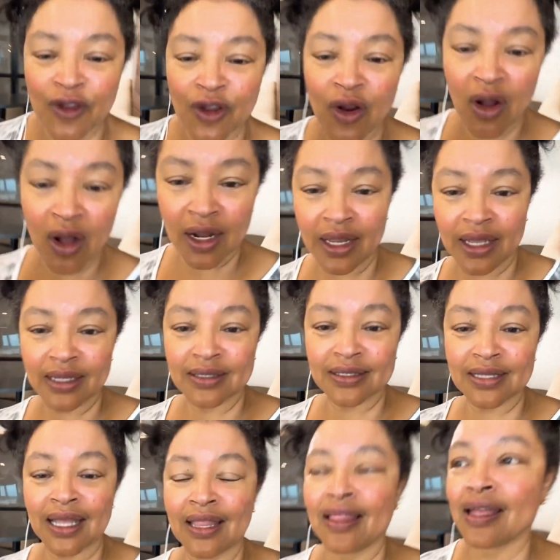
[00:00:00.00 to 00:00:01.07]
It's for your
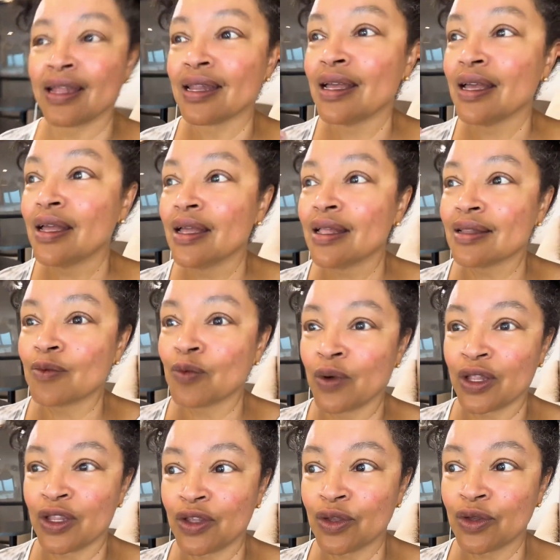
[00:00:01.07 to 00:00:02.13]
audience. And then
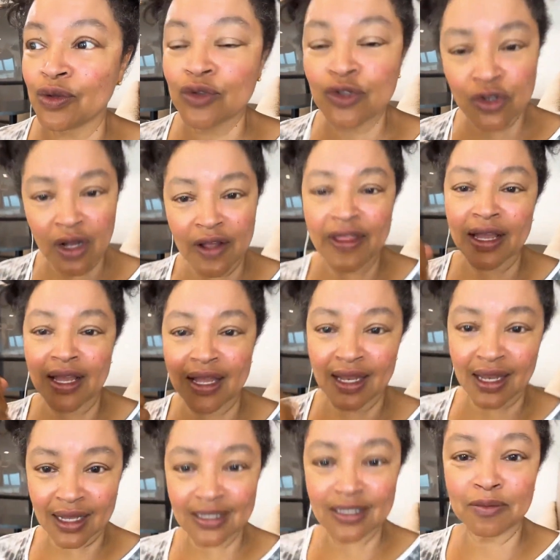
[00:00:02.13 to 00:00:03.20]
when you draw
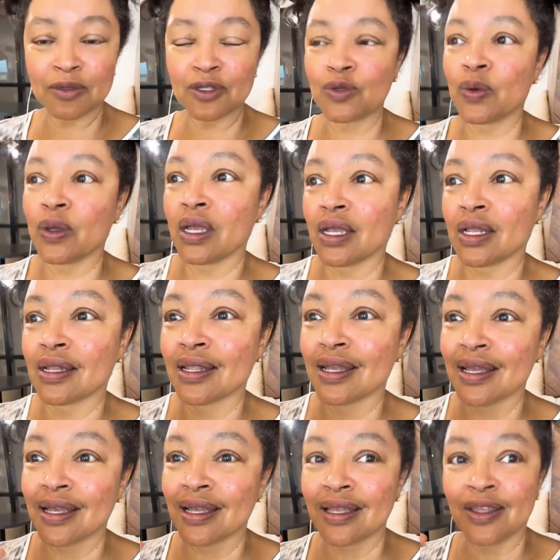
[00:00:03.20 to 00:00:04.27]
that connection
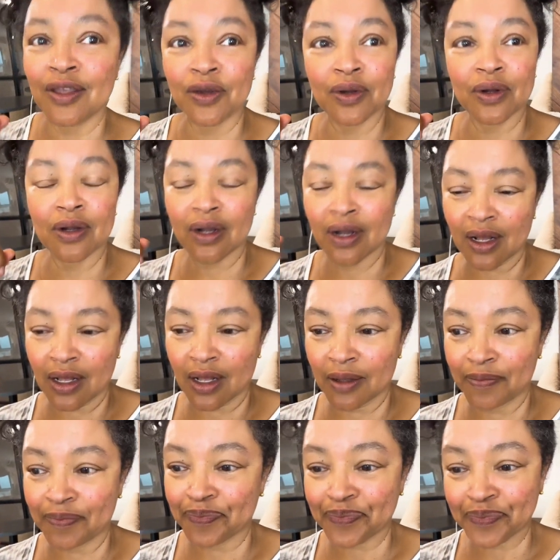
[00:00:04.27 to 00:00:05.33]
between your
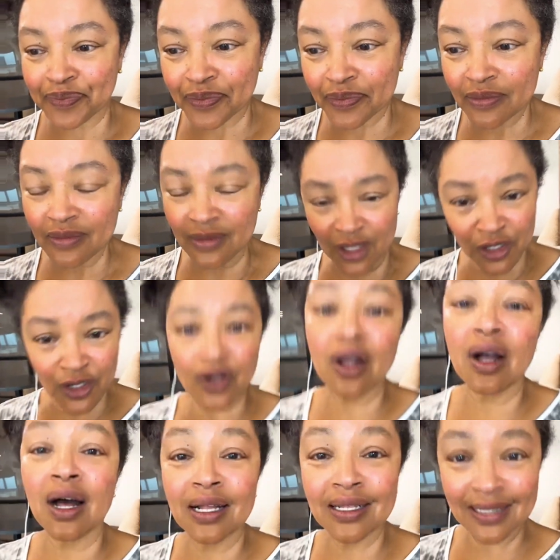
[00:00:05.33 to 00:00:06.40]

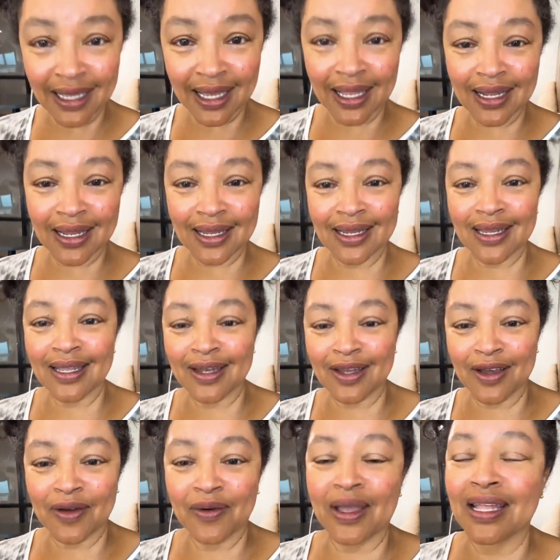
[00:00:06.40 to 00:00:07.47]
content,
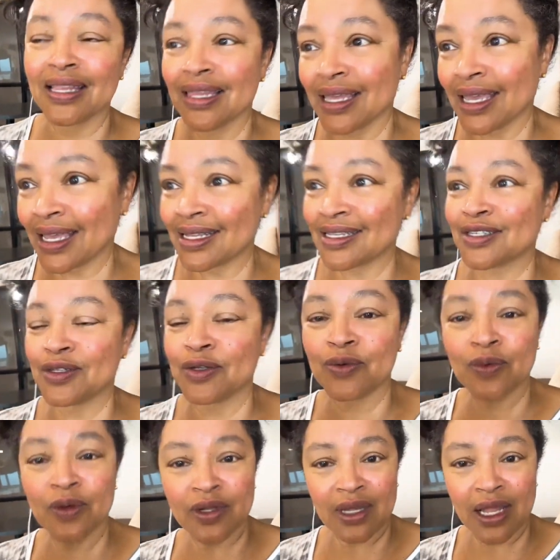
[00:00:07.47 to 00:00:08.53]
and link it
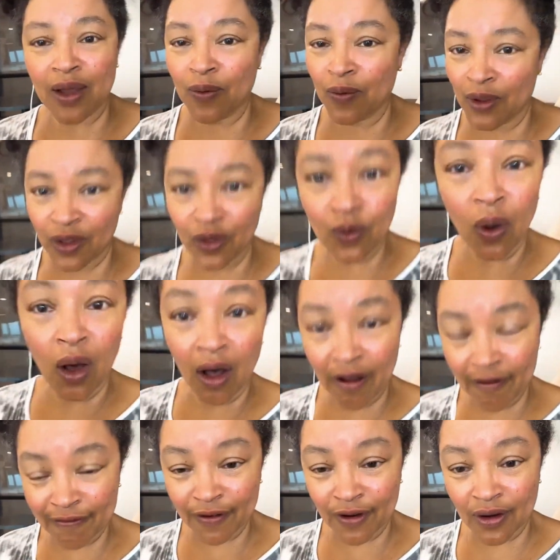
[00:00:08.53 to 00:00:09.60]
to what
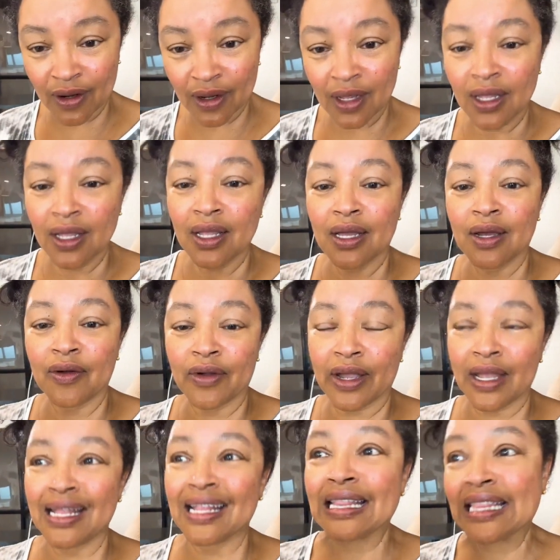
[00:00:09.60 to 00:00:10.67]
you offer,
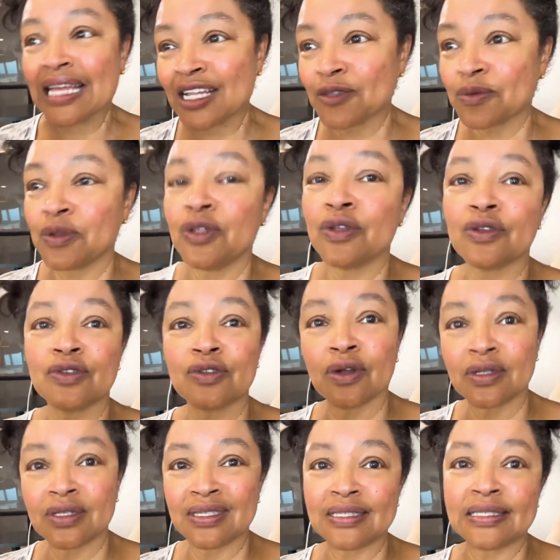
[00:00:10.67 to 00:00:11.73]
all right, that's when you
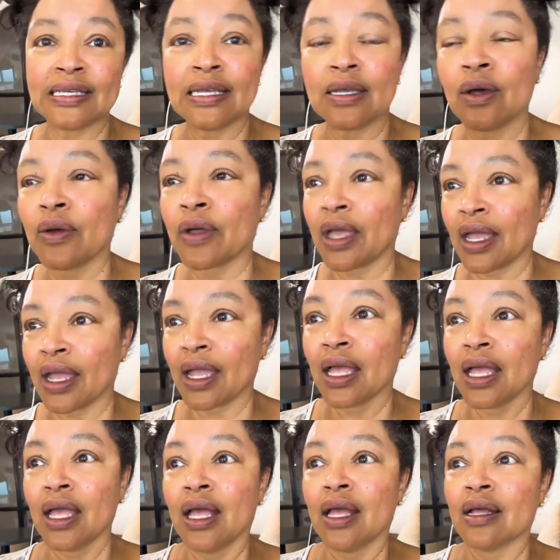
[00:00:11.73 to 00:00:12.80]
start to see,
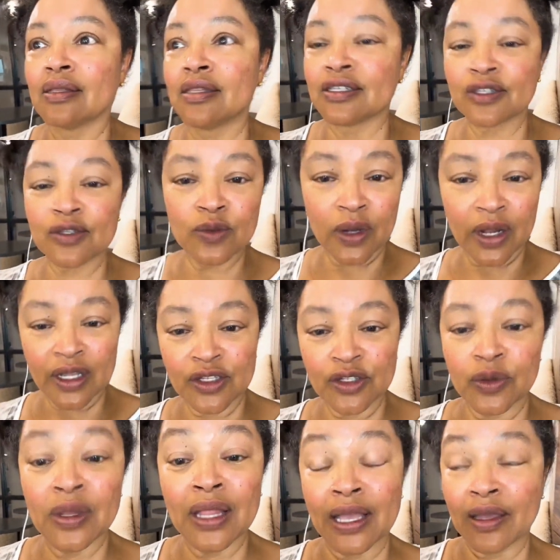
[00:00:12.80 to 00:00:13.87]
okay, this is what
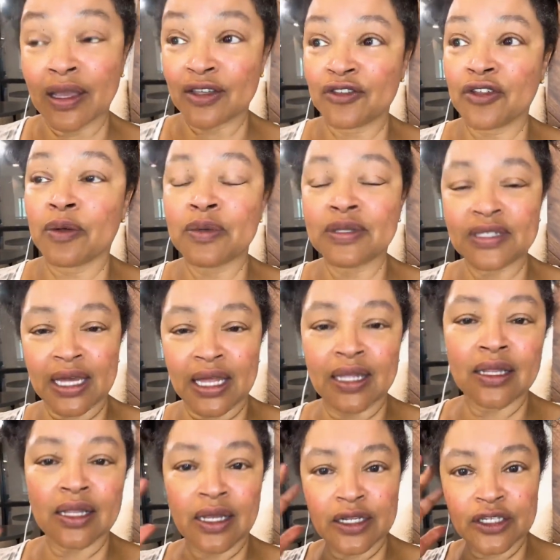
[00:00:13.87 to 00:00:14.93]
I can do. Like yesterday we
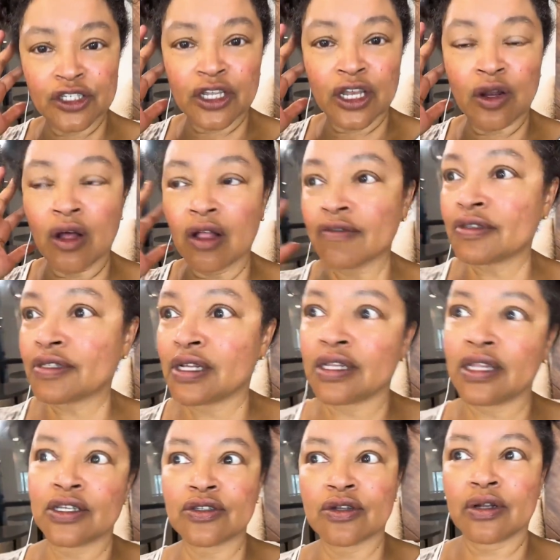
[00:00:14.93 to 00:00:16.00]
sat at lunch and all of
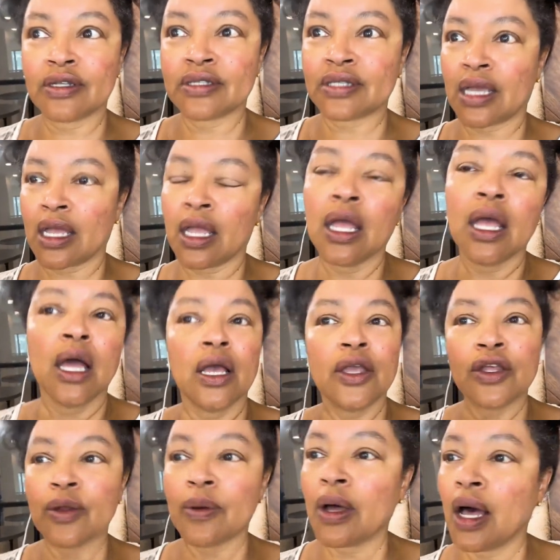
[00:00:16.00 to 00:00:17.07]
a sudden they started to say,
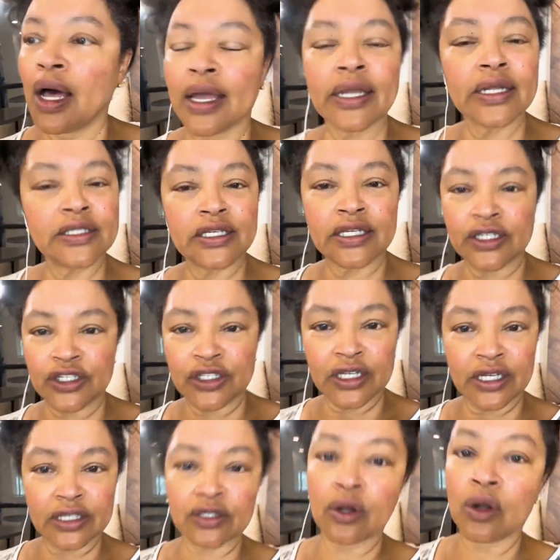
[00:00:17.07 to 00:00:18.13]
you know what, I could
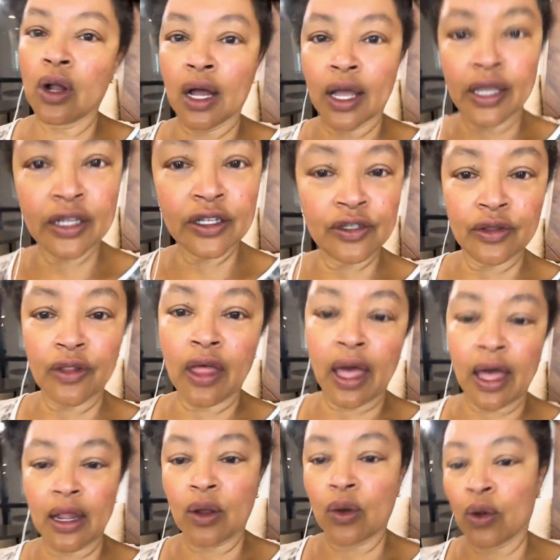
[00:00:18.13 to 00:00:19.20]
teach this, or I could
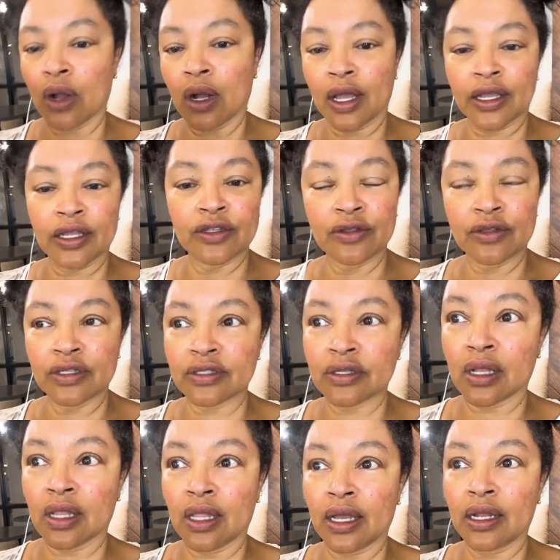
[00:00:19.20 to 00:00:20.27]
do that, or I could
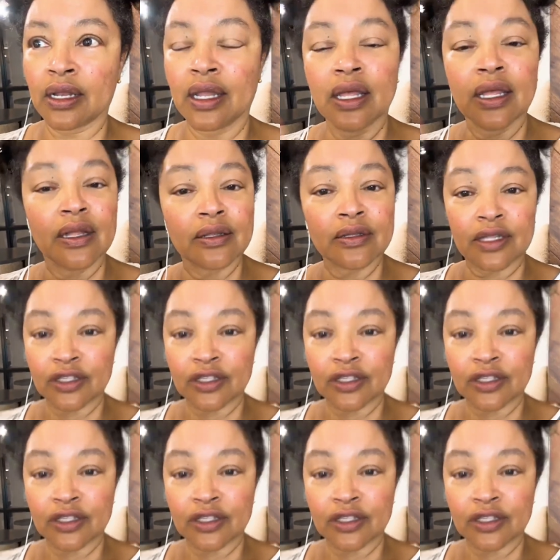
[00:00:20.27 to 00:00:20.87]
do this online.